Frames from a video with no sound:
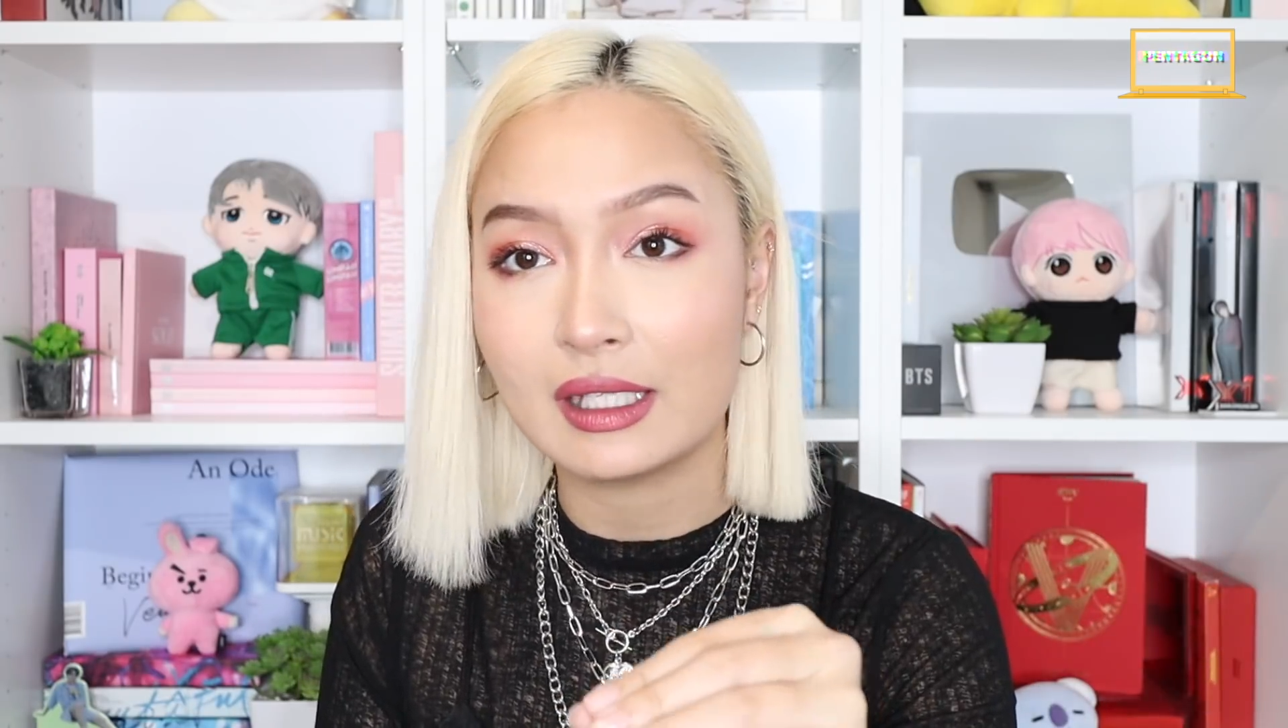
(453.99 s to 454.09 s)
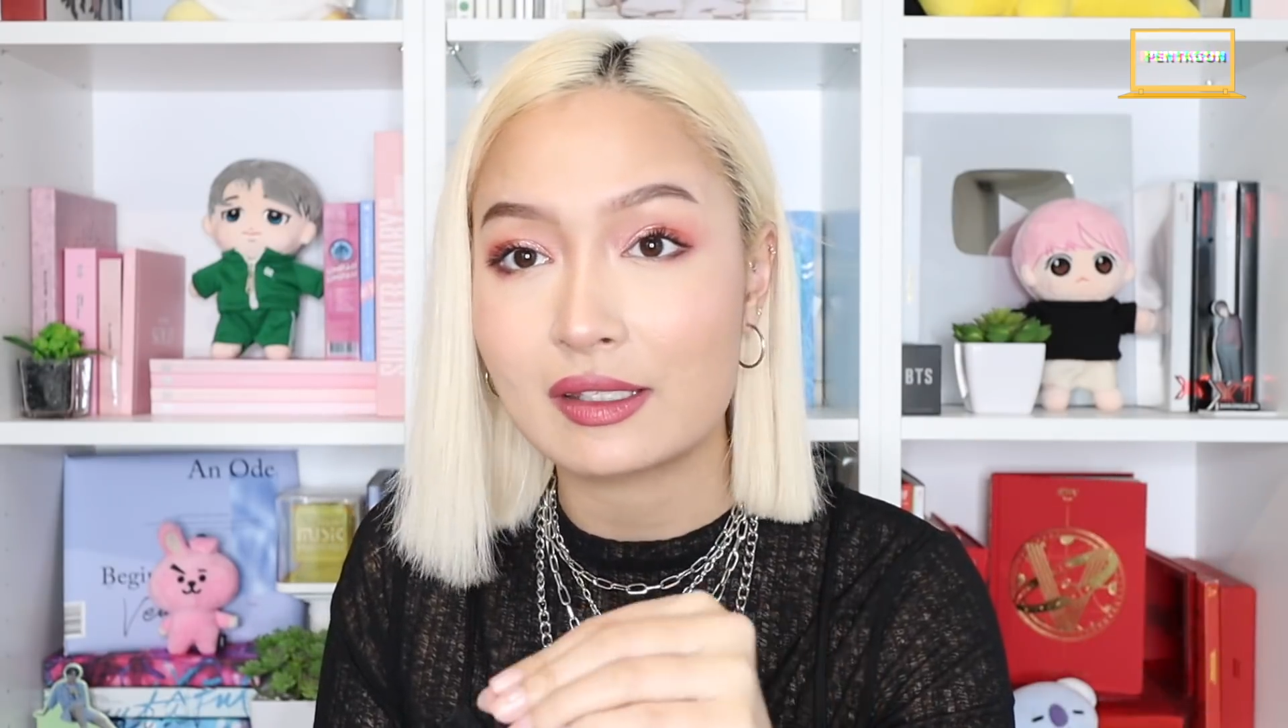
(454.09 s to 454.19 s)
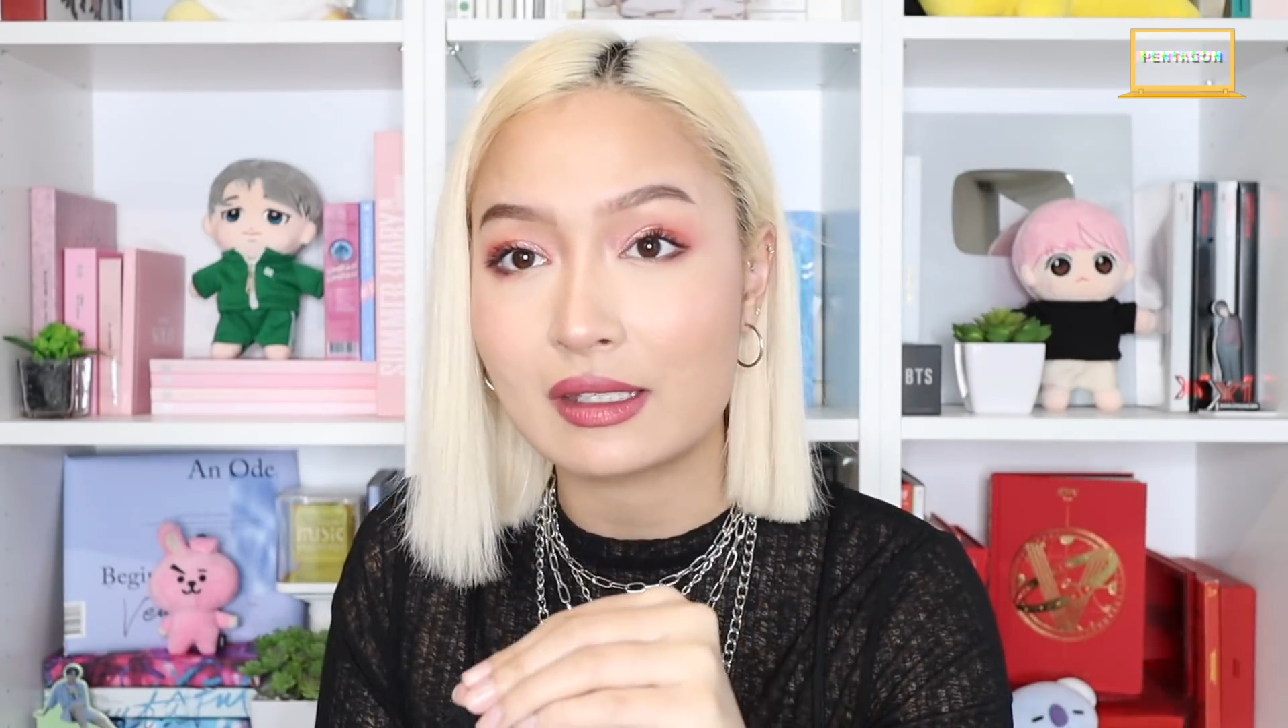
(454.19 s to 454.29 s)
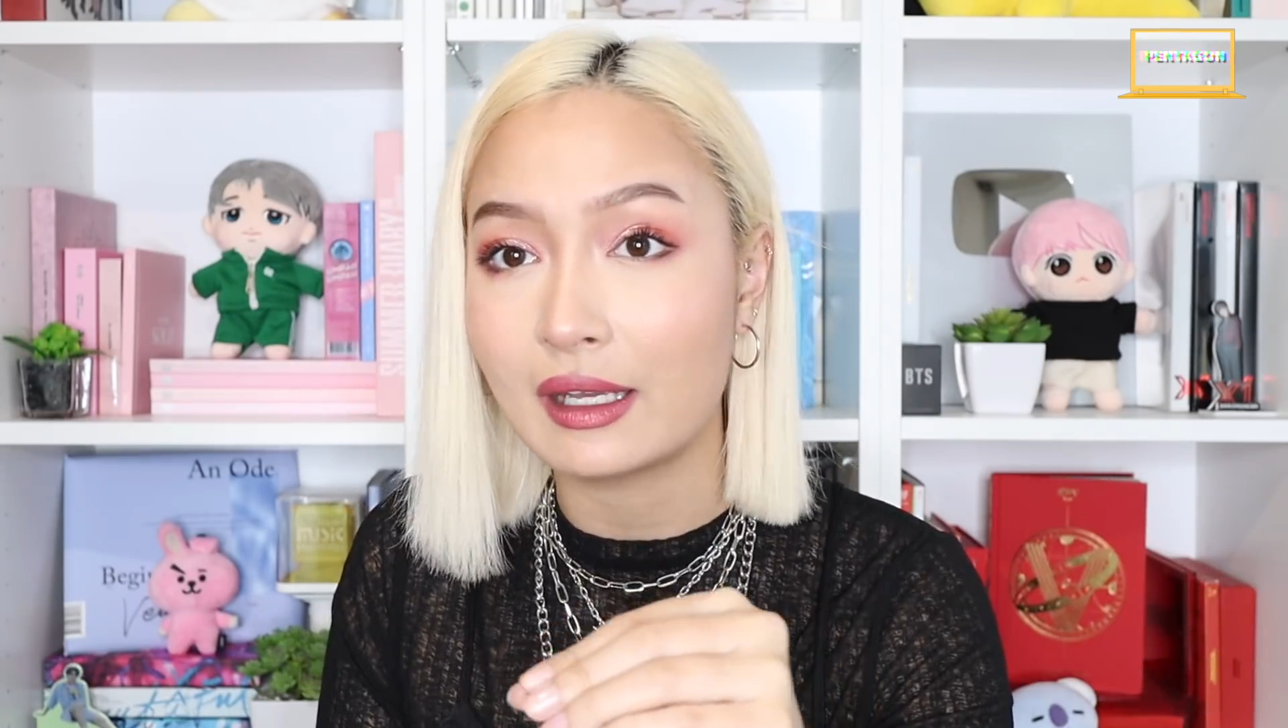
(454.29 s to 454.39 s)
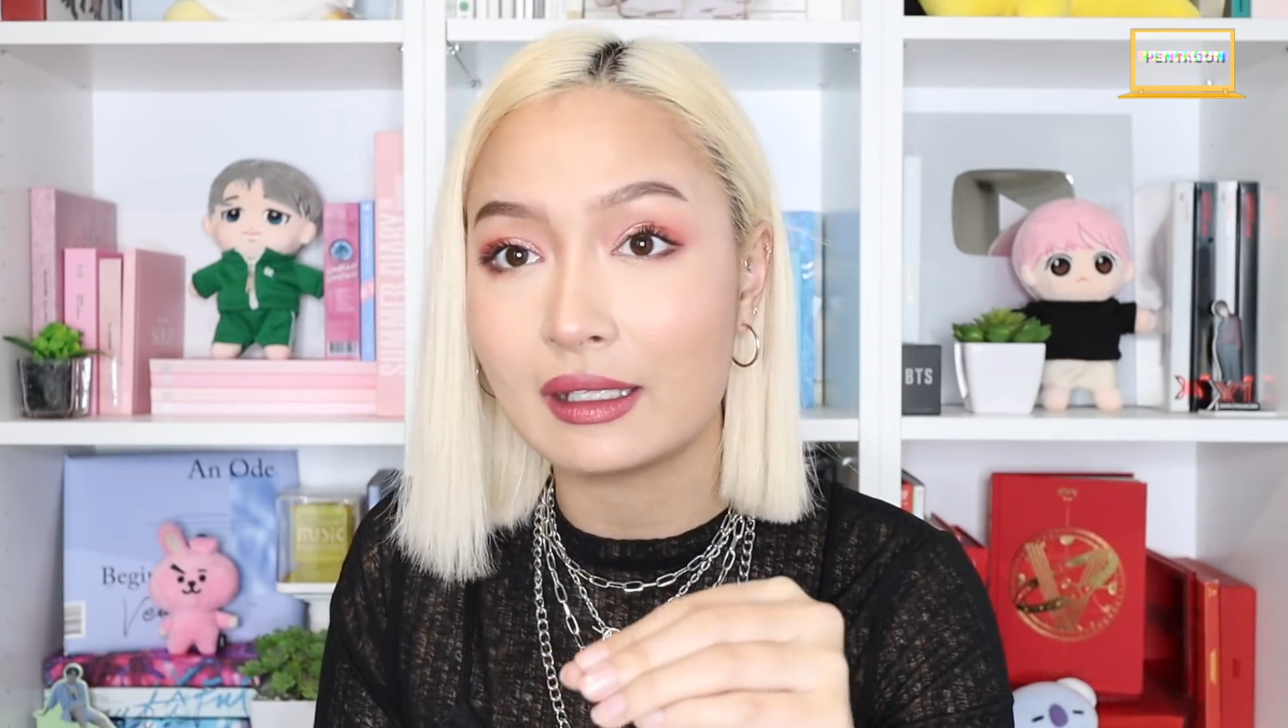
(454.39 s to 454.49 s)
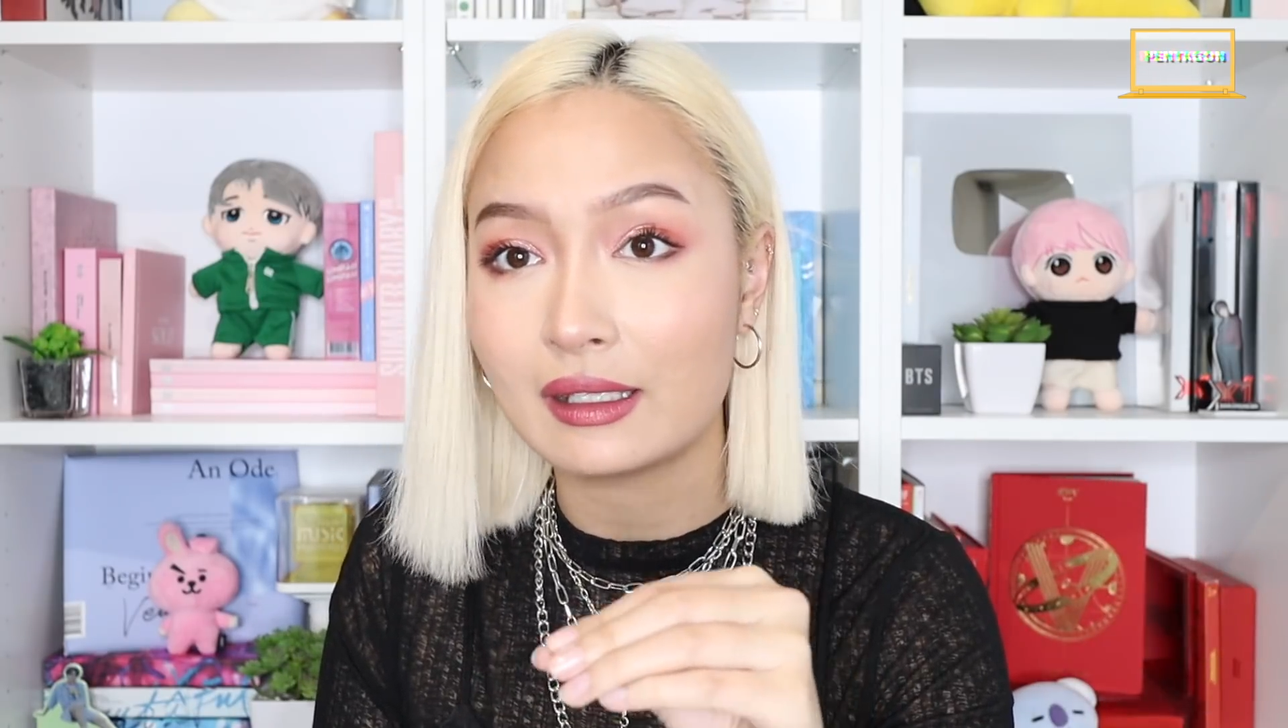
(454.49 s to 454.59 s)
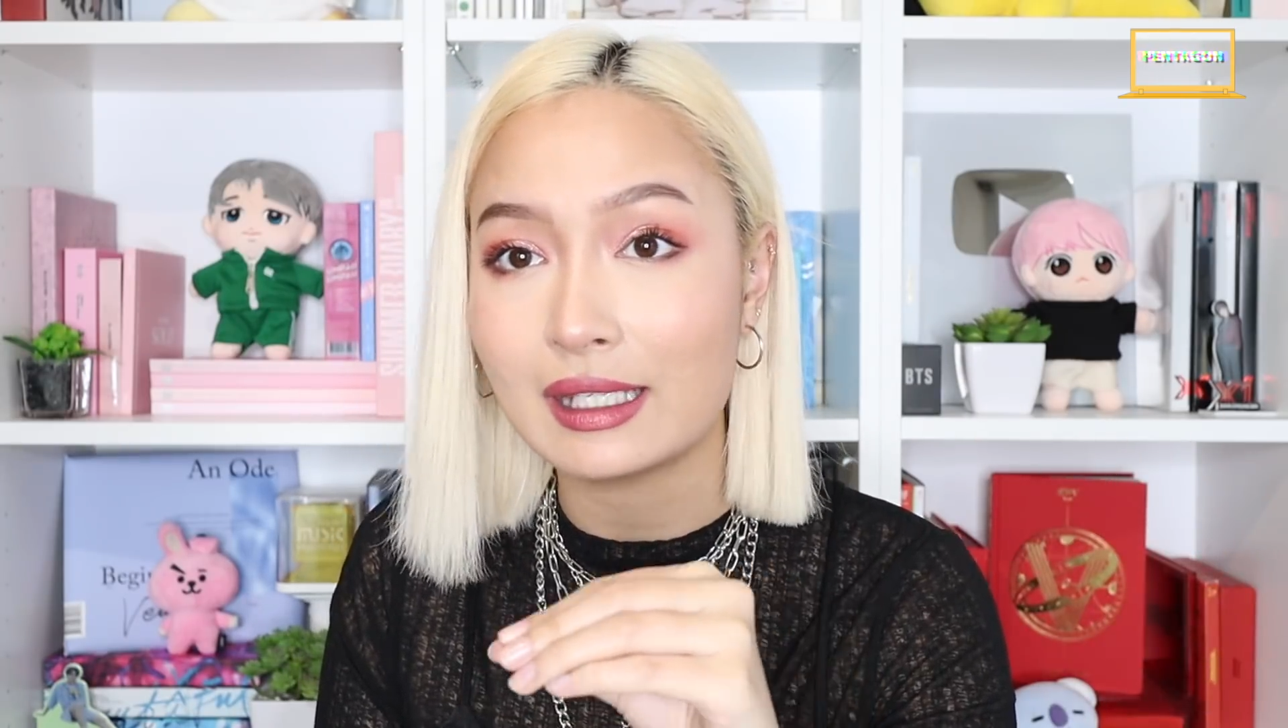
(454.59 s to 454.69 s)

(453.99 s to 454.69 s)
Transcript: it's like,